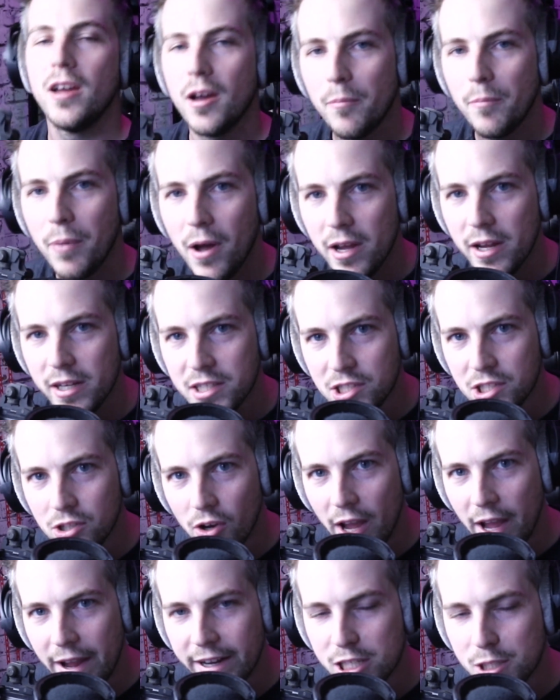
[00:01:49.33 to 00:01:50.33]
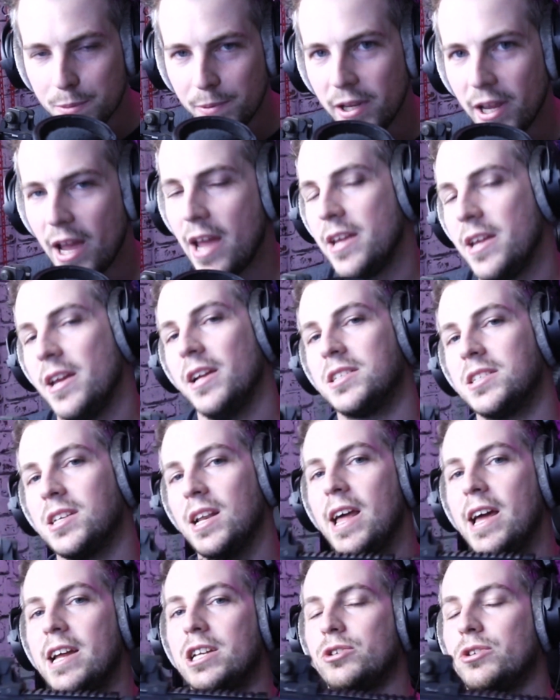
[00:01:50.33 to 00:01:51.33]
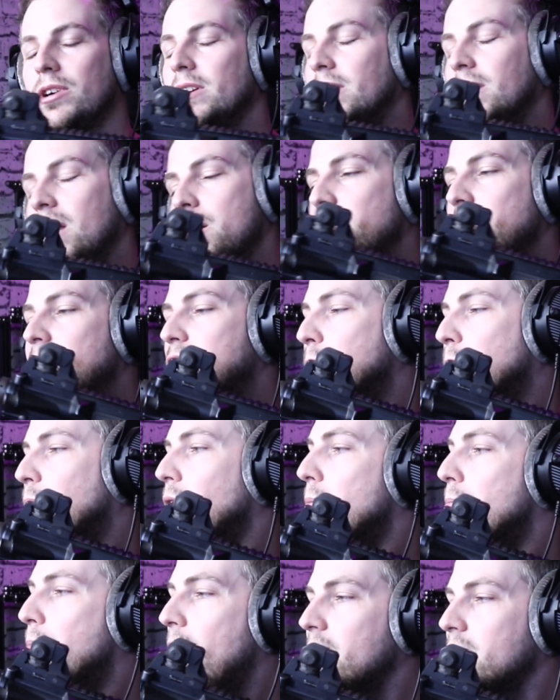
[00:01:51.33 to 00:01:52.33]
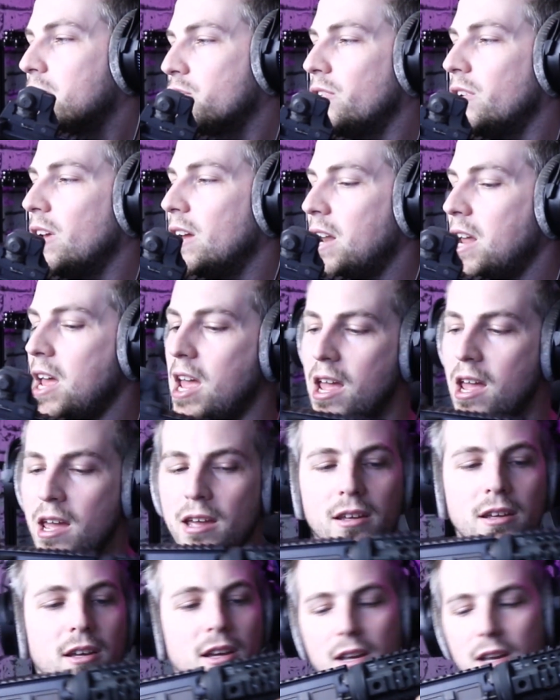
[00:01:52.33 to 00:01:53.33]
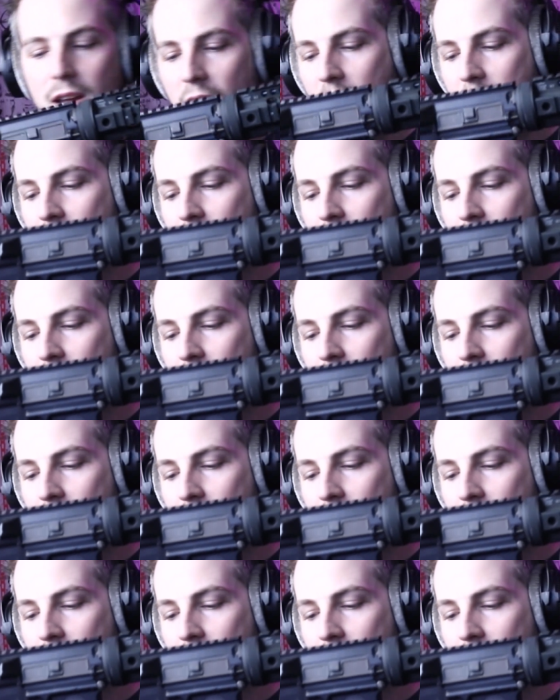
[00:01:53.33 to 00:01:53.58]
But it's not HPA, it's electric. That means you put a battery in here, and